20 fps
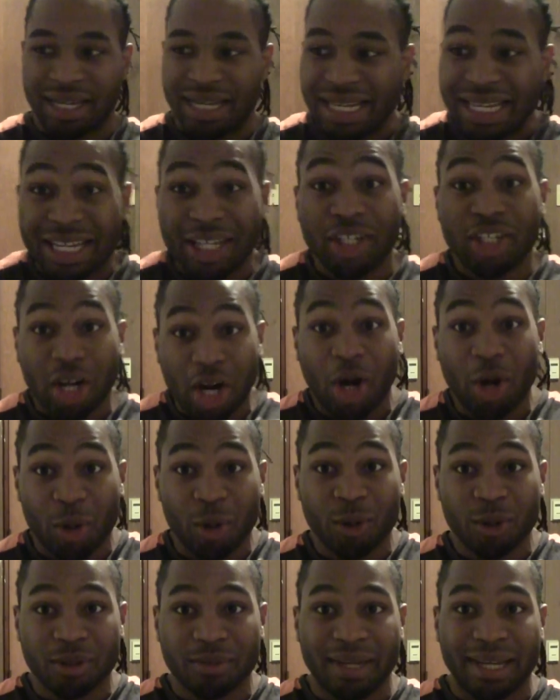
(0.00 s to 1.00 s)
And he
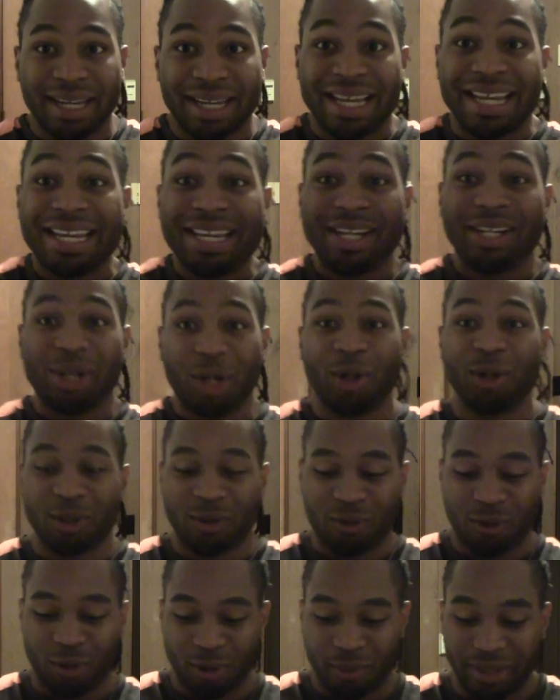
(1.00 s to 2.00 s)
goes, man, and he goes
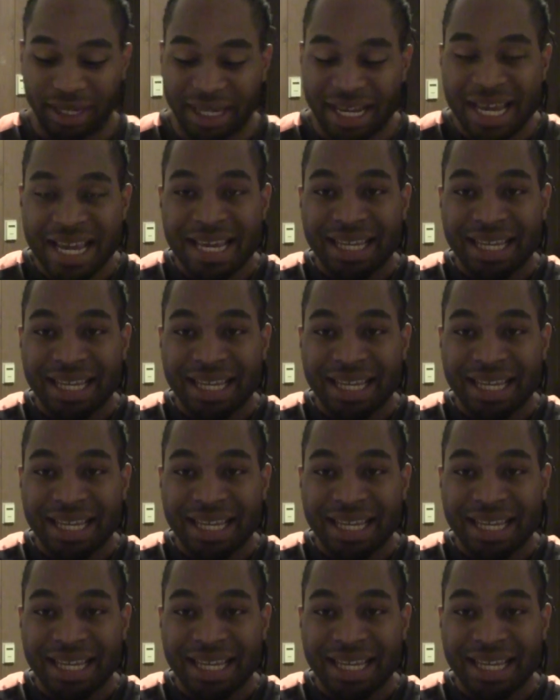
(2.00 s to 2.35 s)
for me.